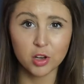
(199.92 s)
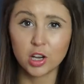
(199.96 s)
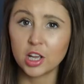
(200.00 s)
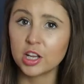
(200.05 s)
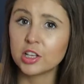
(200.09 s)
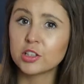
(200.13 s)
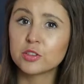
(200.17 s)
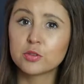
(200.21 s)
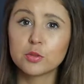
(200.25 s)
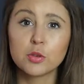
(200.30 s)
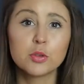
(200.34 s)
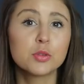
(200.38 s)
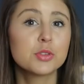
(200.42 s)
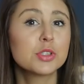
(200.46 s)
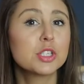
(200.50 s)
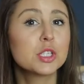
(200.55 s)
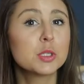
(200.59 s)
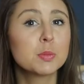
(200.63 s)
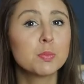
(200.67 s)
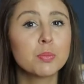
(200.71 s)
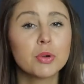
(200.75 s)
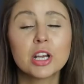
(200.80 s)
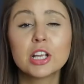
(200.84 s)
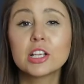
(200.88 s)
for like sort of
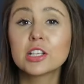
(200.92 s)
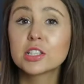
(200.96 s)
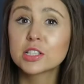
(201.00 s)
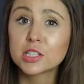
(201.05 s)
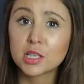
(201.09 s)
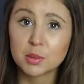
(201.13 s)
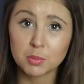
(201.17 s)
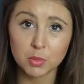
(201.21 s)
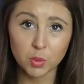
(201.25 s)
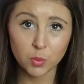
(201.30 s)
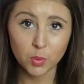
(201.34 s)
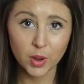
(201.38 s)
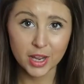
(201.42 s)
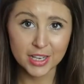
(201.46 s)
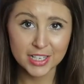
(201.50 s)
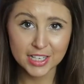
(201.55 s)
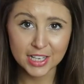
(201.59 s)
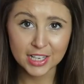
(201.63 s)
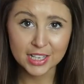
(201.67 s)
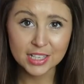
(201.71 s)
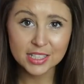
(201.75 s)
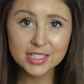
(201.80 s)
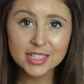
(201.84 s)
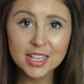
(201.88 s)
spring, summer
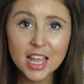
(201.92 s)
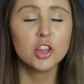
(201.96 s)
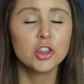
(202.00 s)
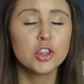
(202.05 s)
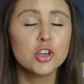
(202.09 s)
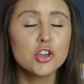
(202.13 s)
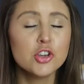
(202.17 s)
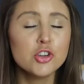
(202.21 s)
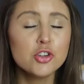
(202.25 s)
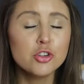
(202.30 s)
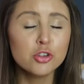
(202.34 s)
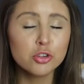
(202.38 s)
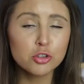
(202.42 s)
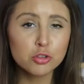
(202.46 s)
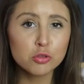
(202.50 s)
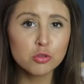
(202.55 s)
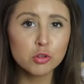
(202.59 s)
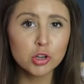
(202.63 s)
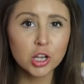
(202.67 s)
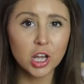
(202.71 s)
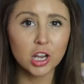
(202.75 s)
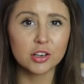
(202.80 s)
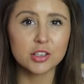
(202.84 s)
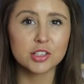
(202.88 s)
weddings. The neutral
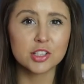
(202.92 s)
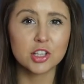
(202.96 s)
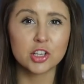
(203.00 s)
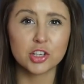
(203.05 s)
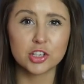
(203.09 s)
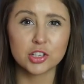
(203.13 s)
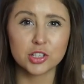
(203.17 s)
colors are